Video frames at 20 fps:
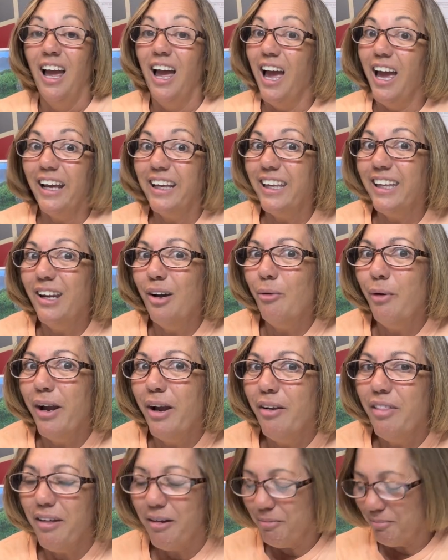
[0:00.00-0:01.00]
I cannot
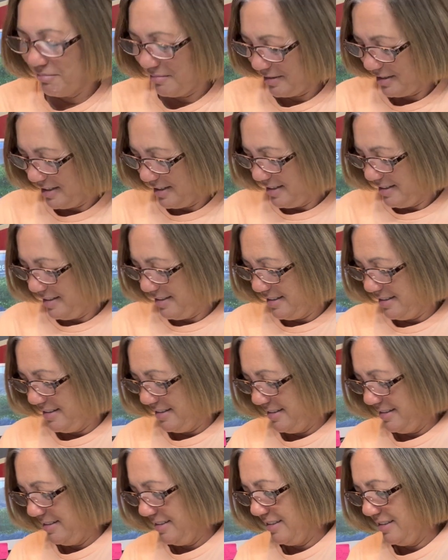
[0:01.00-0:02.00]
wear them.
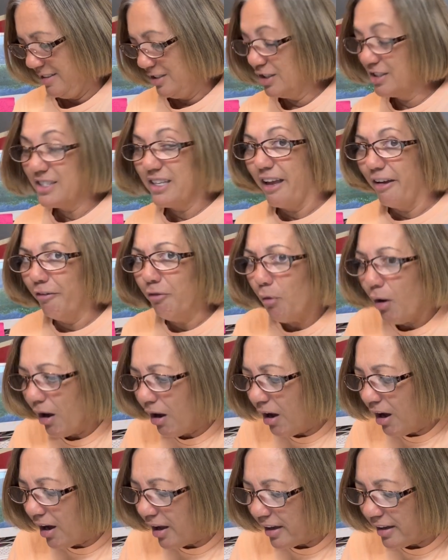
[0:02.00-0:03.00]
Just
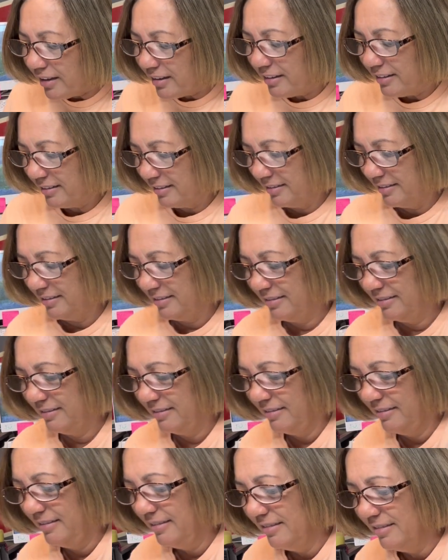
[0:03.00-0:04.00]
FYI.
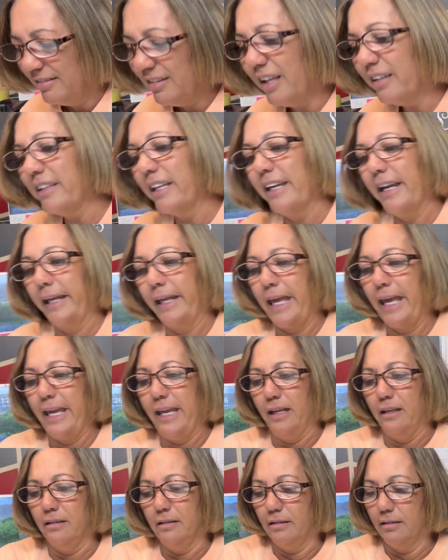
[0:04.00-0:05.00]
Not that I
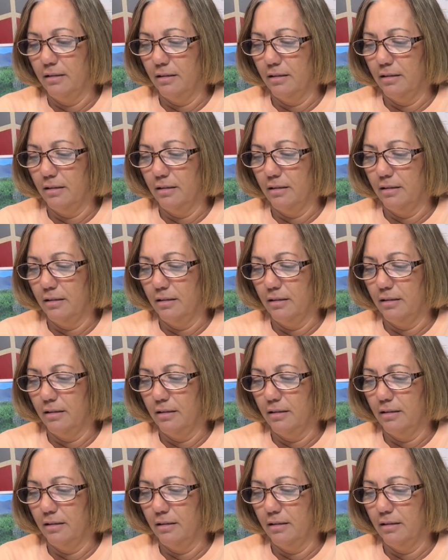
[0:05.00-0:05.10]
can't,